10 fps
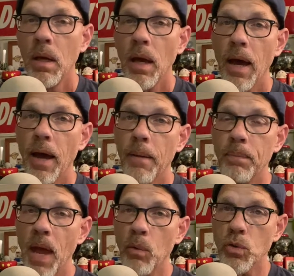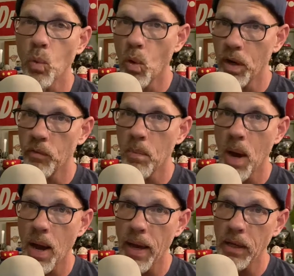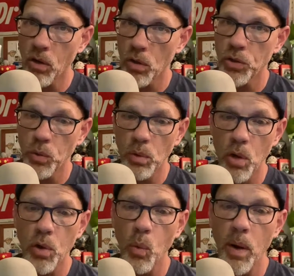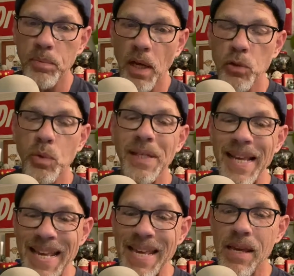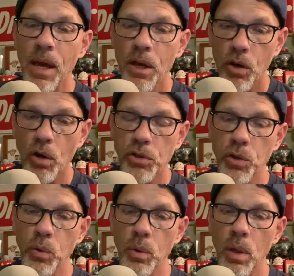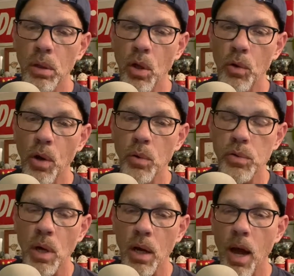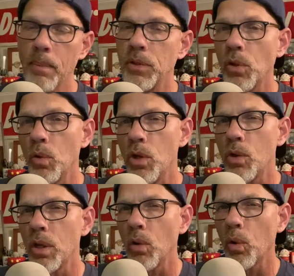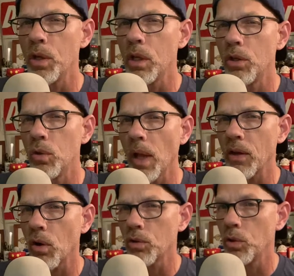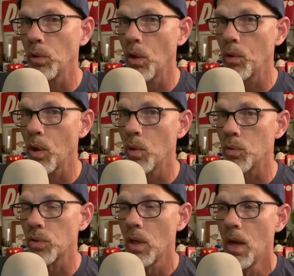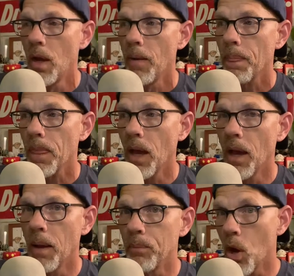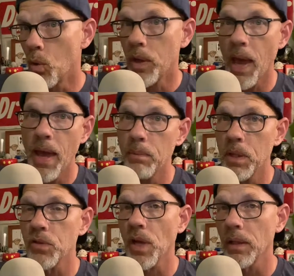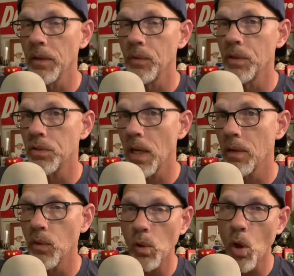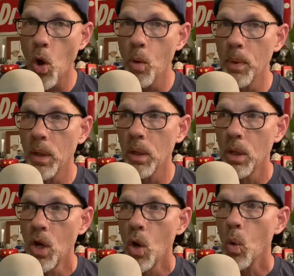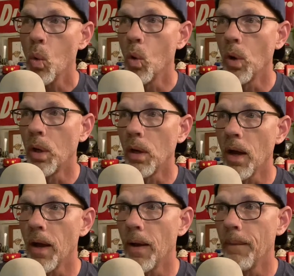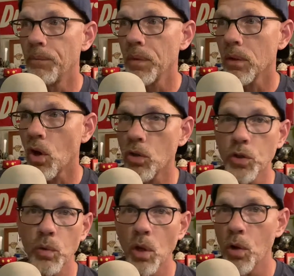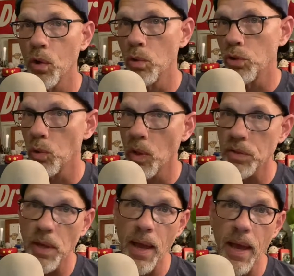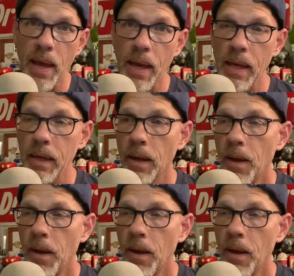um, that was one of my cartoon logo websites was ecartoonlogos.com, and so you could or you could do like cartoon logos. Um, okay because I live in the state of Oklahoma or uh, Cartoon Logos USA.